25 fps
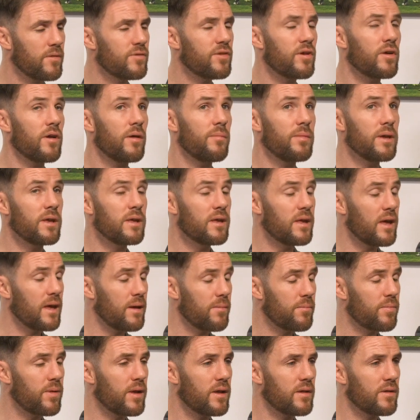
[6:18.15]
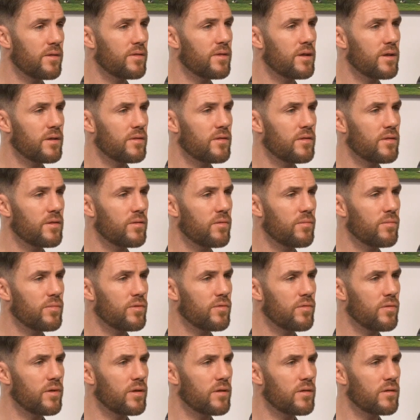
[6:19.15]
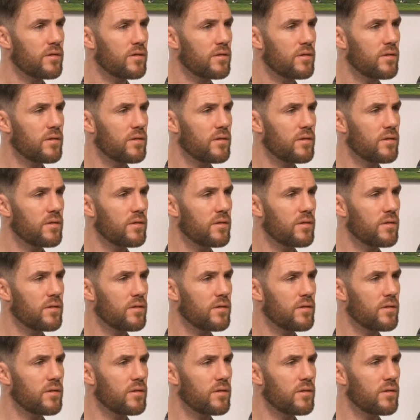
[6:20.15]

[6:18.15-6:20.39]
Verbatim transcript: Sorry, was, I mean game plan. Did they did they go in with the right?